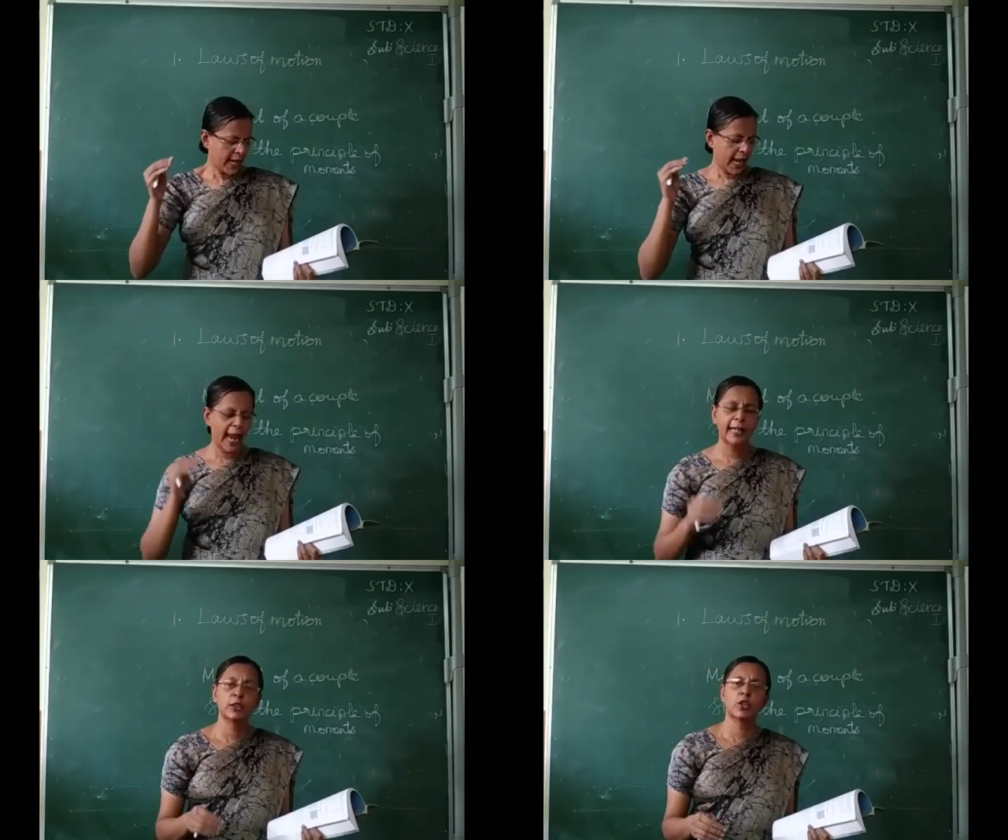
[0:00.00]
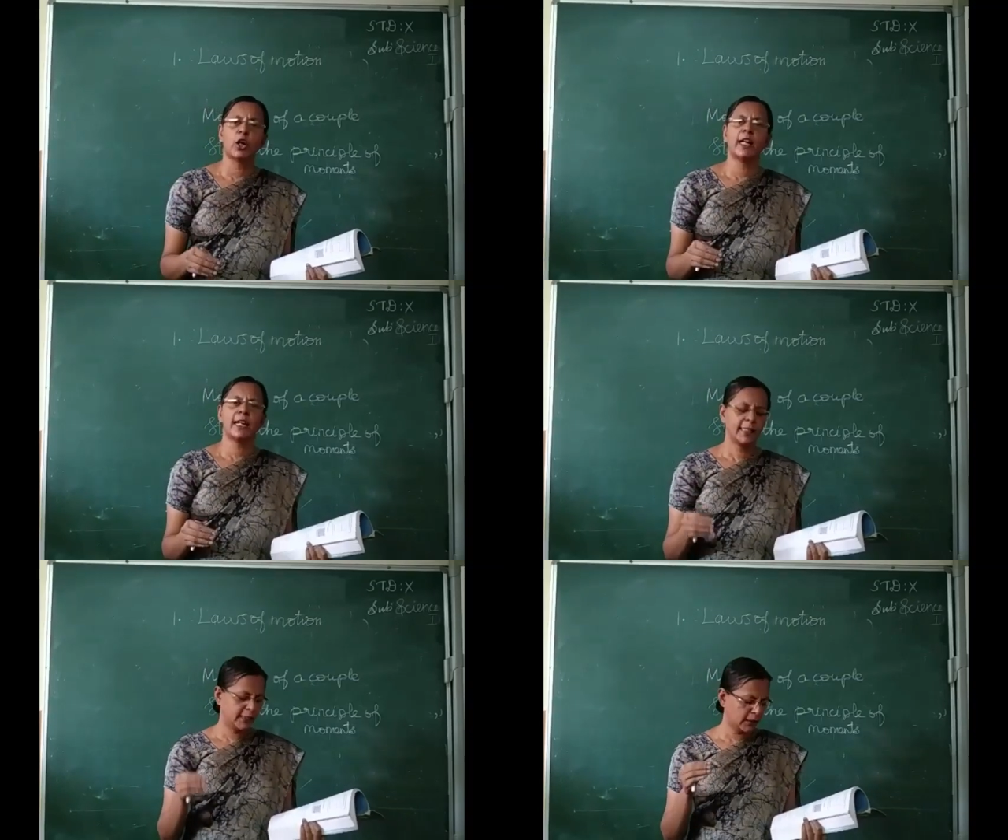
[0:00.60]
act on
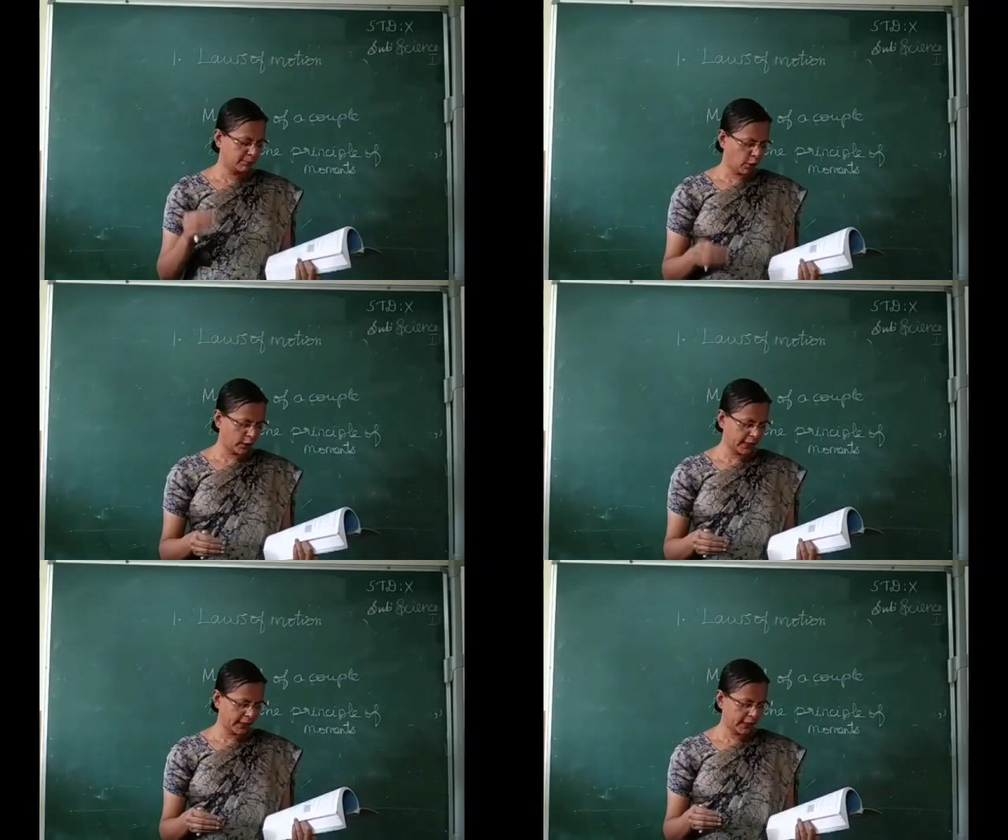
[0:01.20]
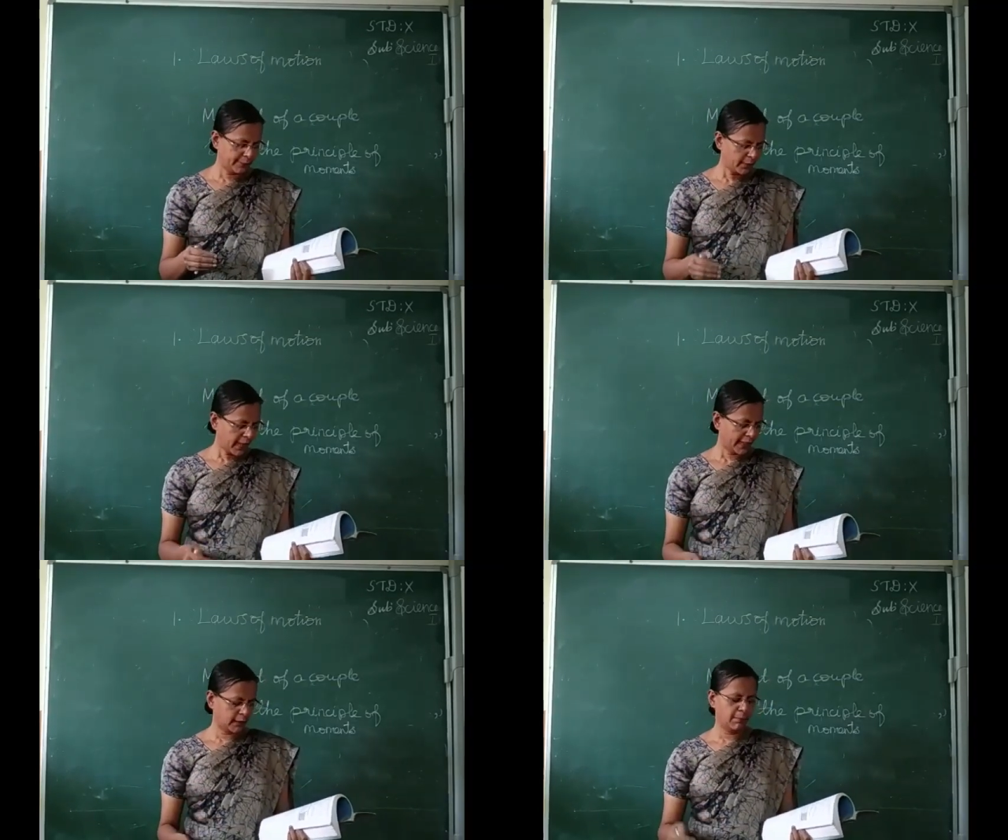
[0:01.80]
a rigid
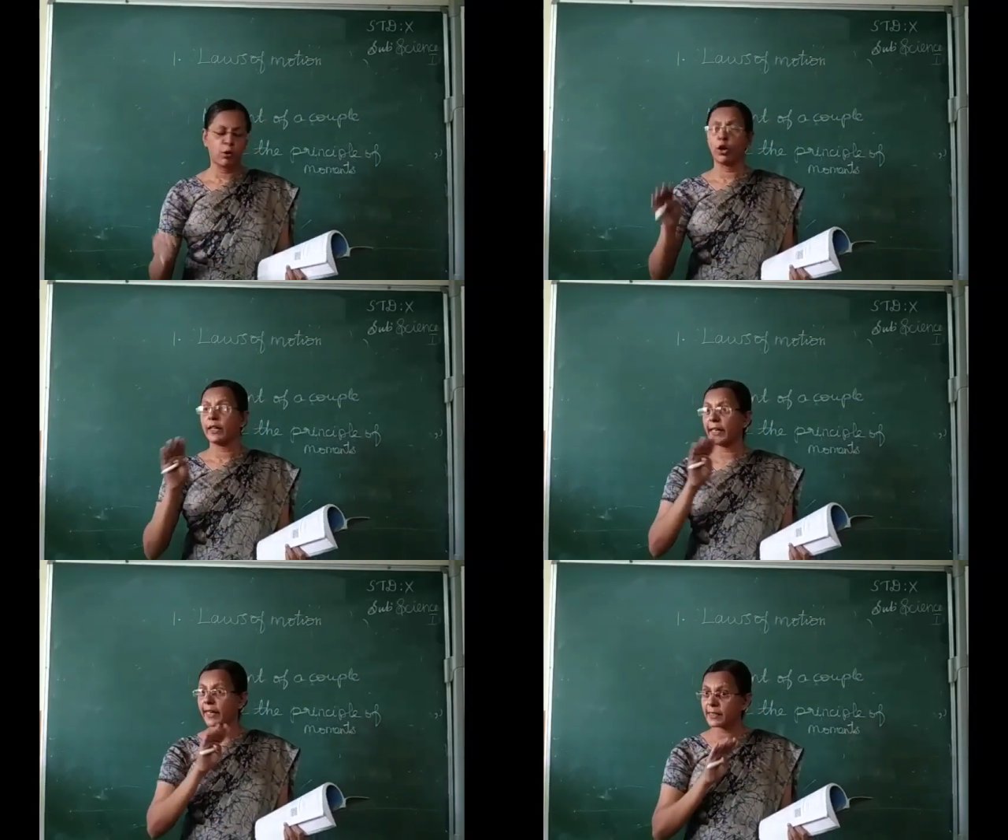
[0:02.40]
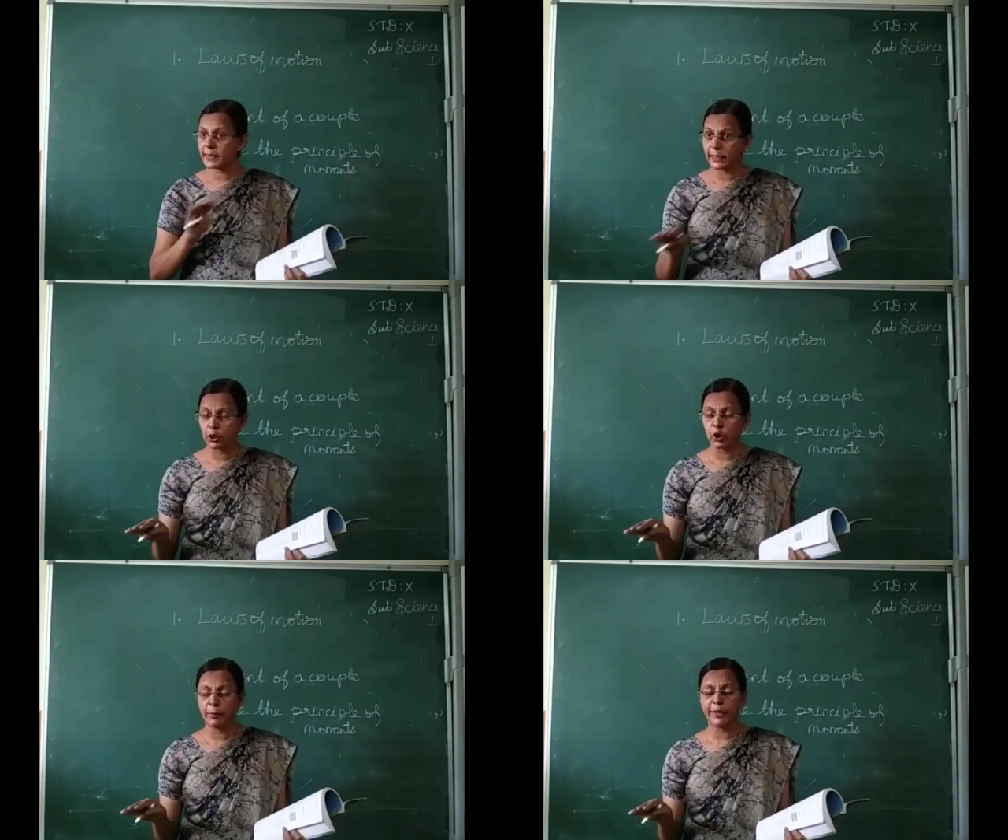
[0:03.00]
body and the body is in
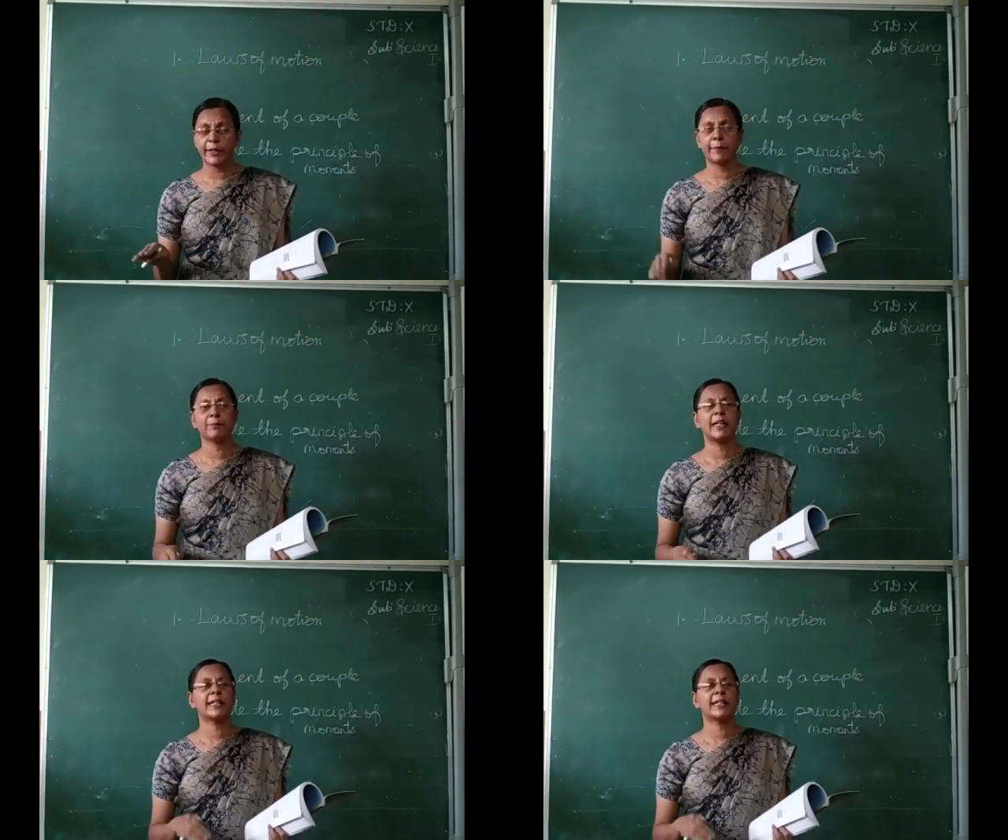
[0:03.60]
equilibrium,